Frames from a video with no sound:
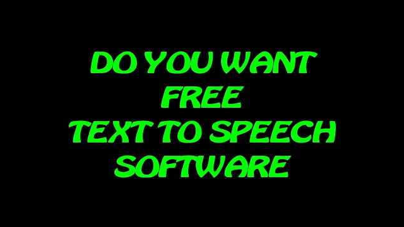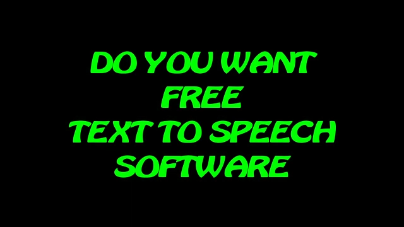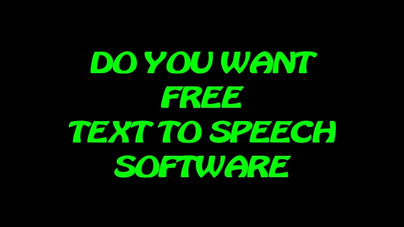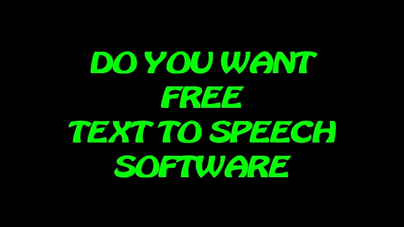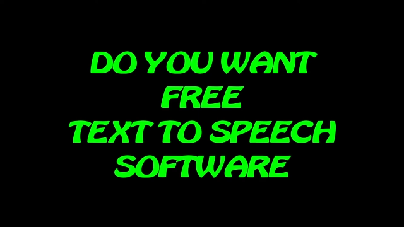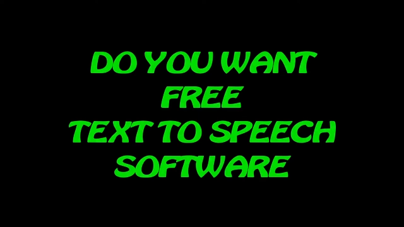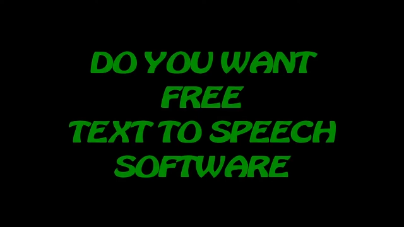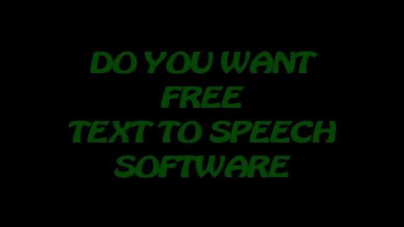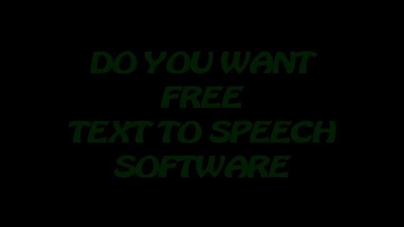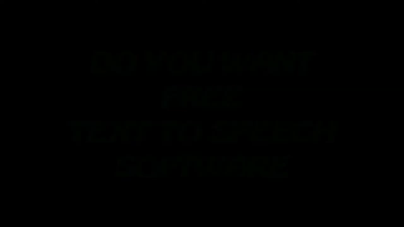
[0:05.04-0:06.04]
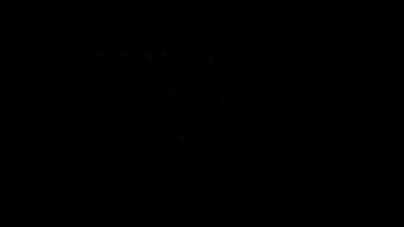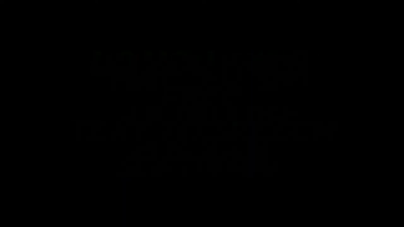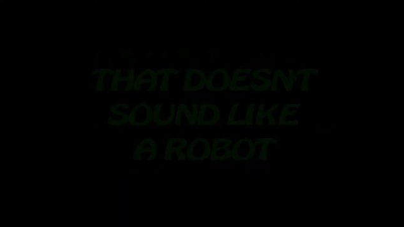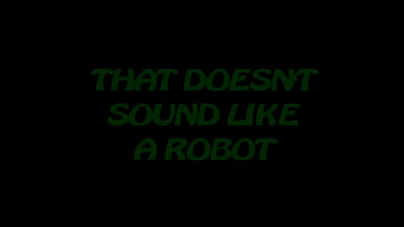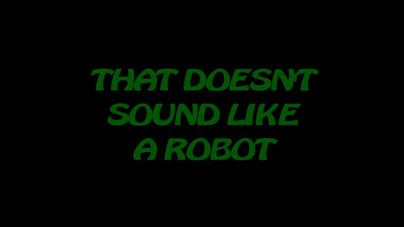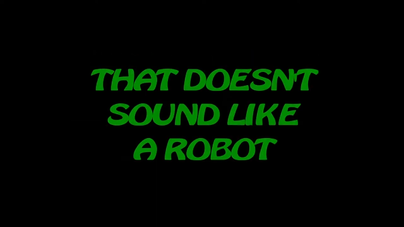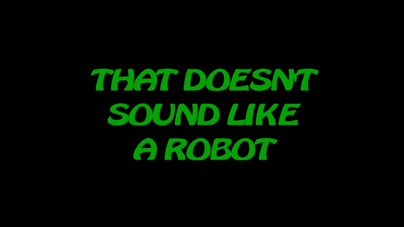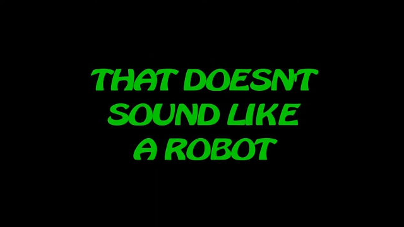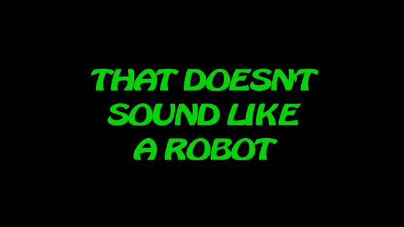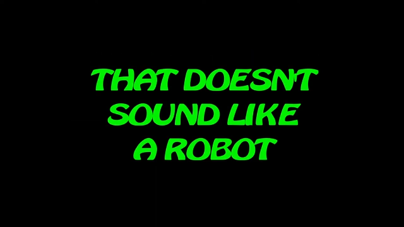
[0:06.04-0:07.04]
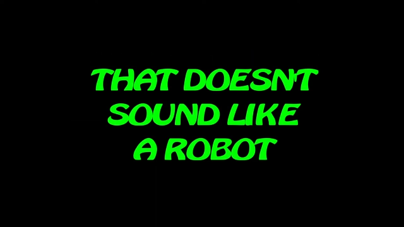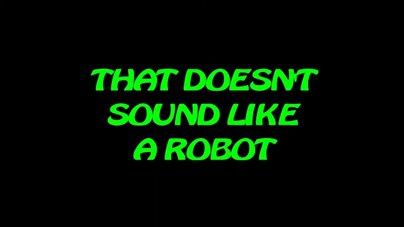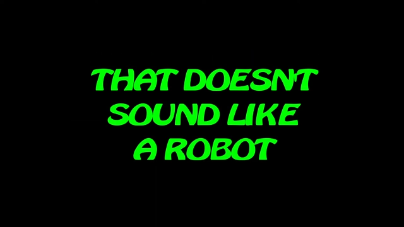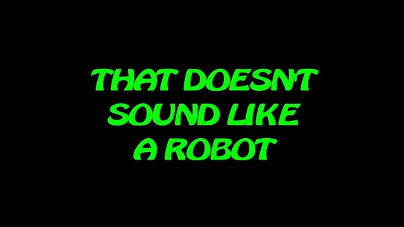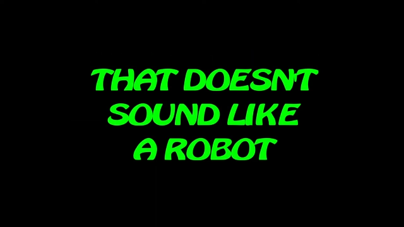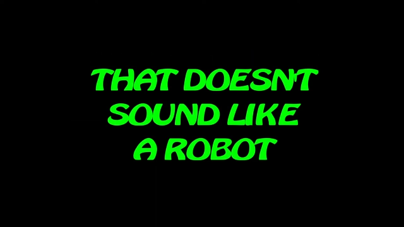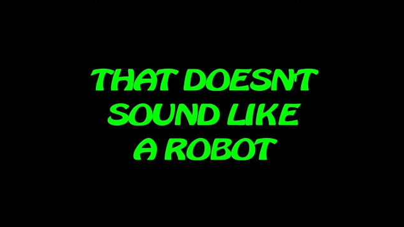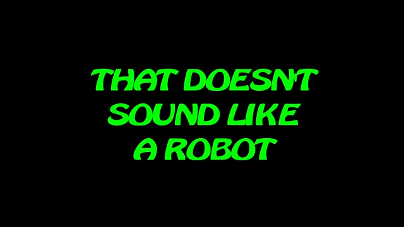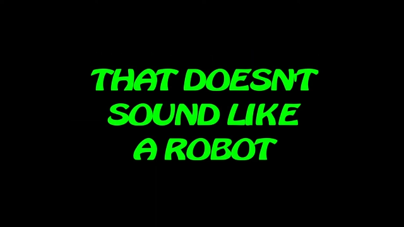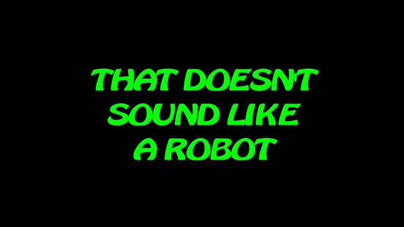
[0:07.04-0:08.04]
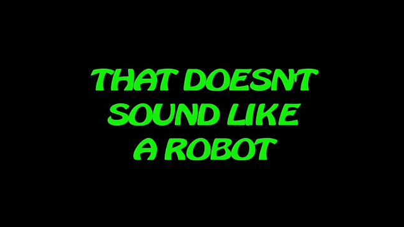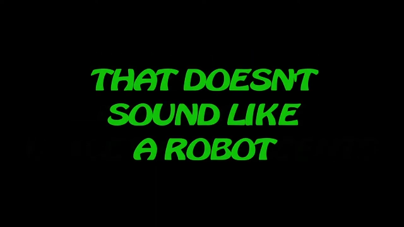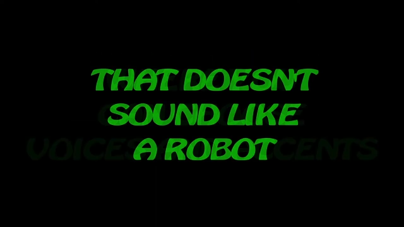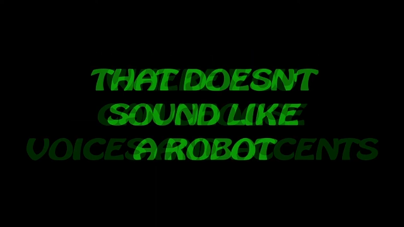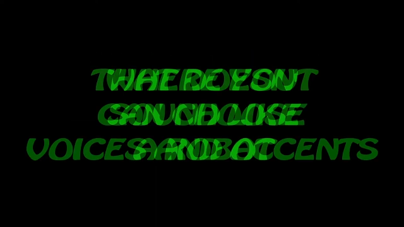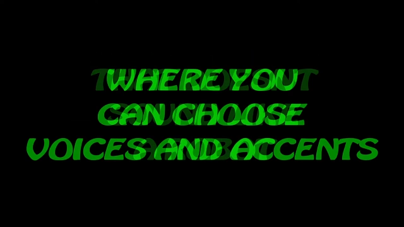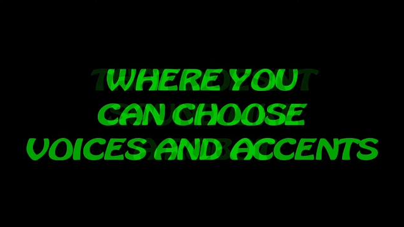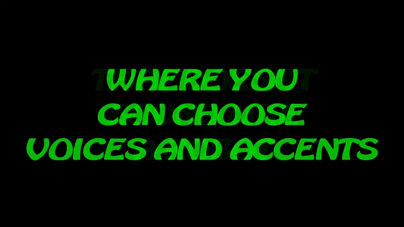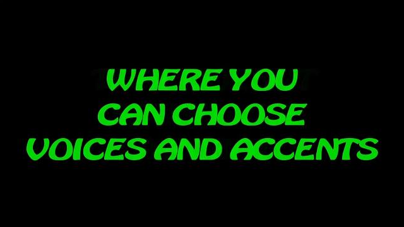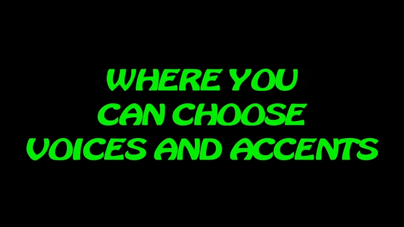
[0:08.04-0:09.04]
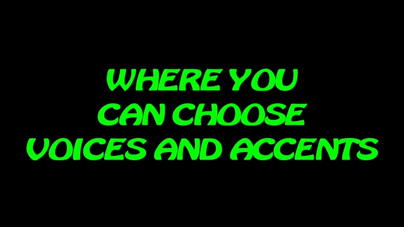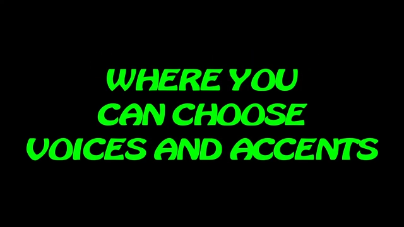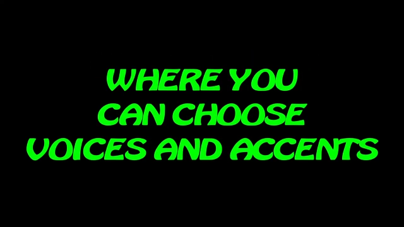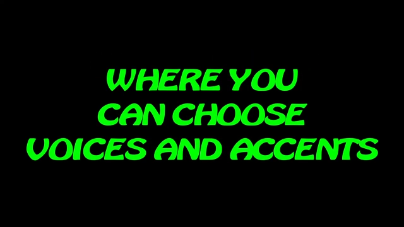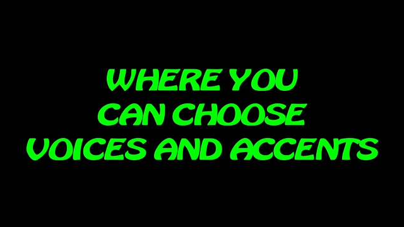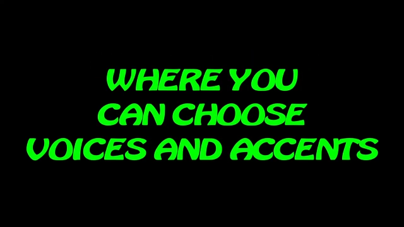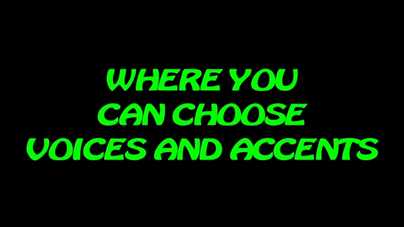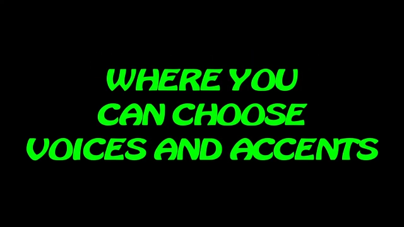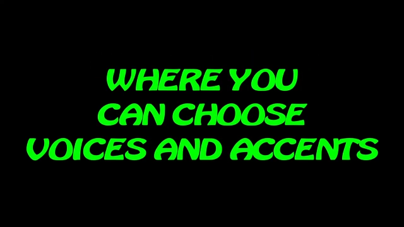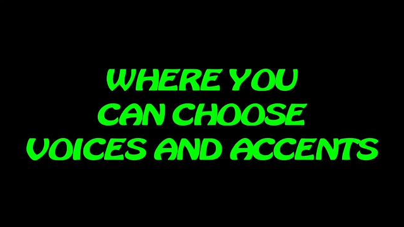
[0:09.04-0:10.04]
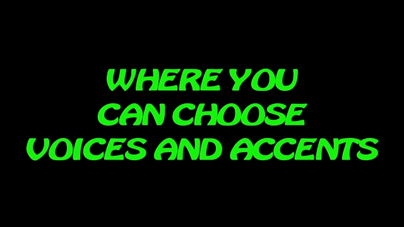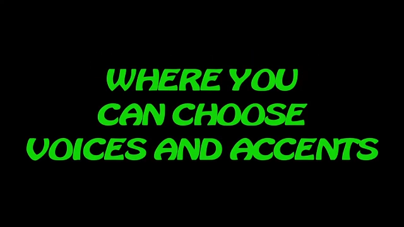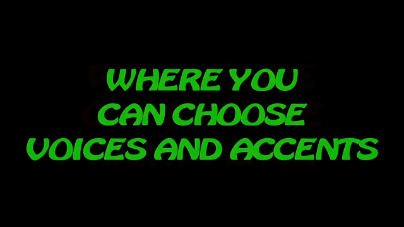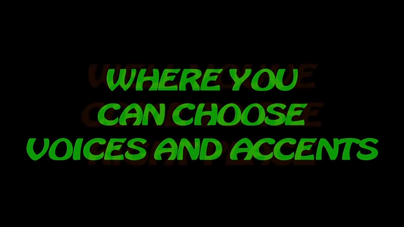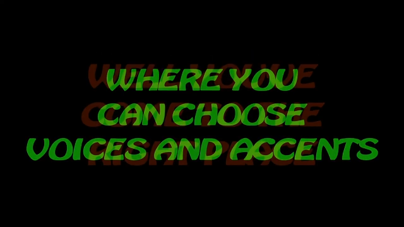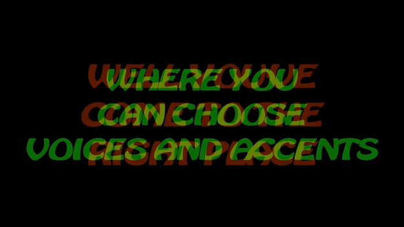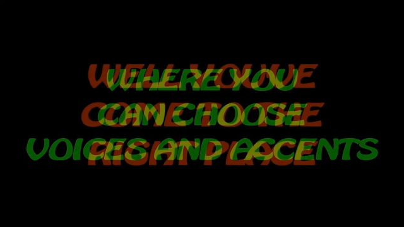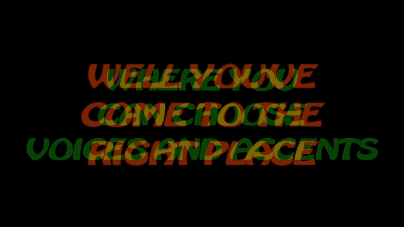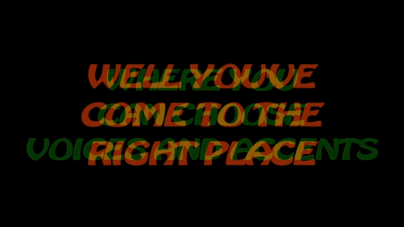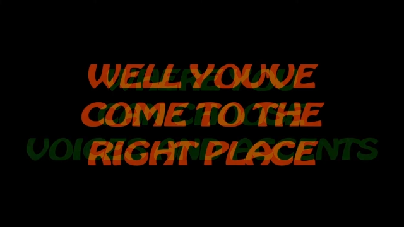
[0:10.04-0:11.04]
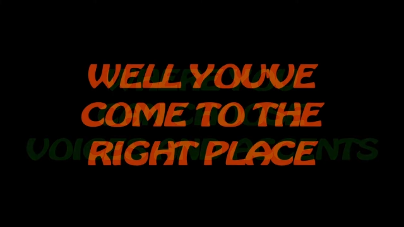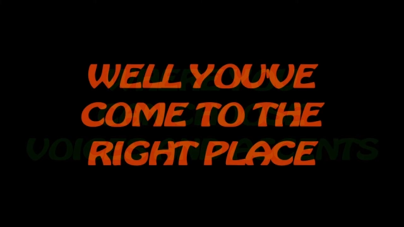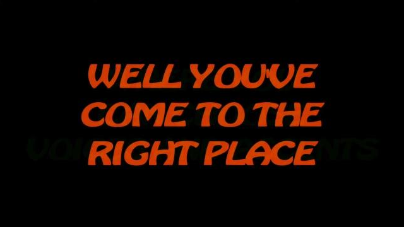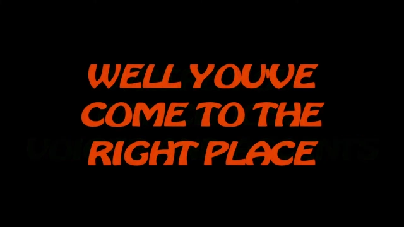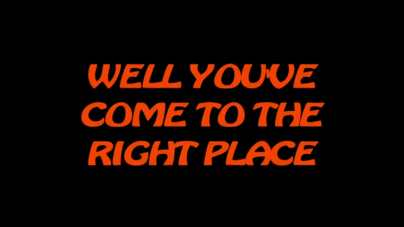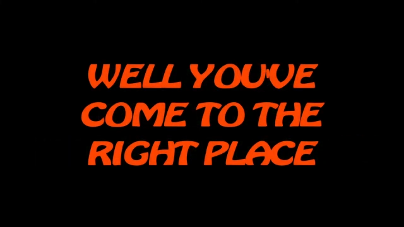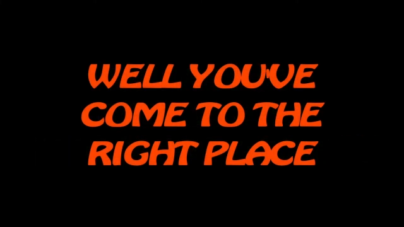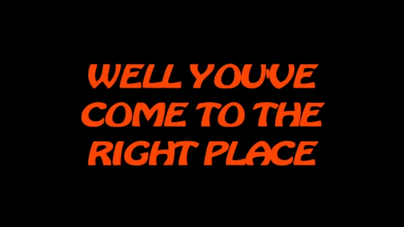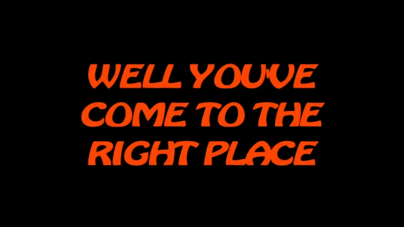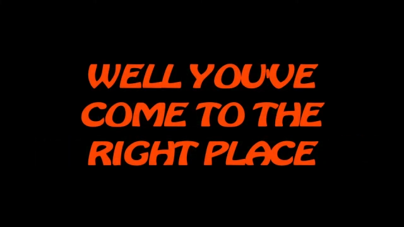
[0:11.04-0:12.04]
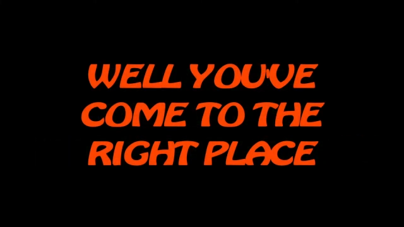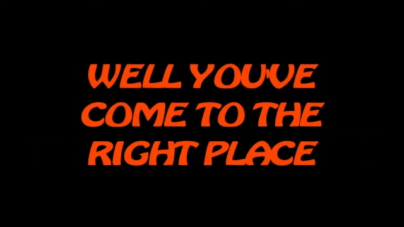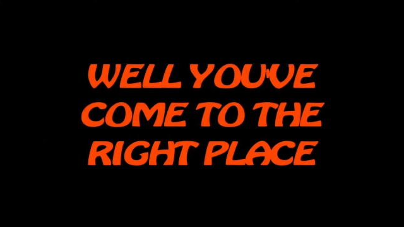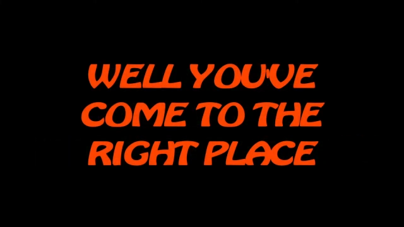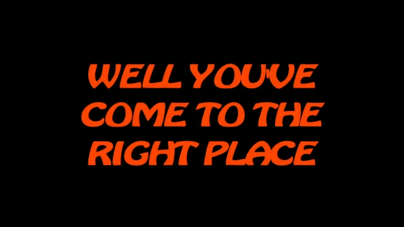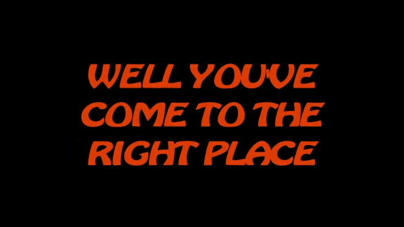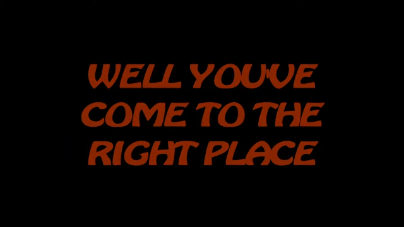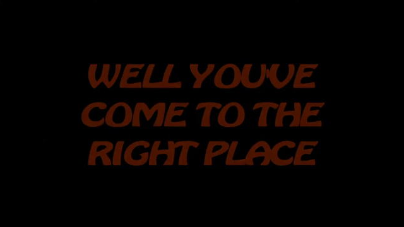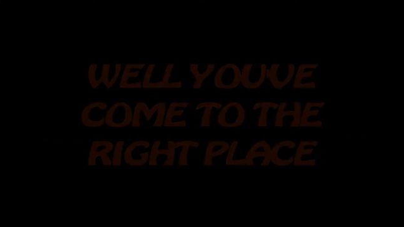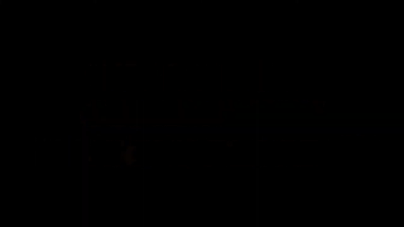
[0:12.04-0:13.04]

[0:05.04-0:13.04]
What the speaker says: Nobody's mouth can be seen.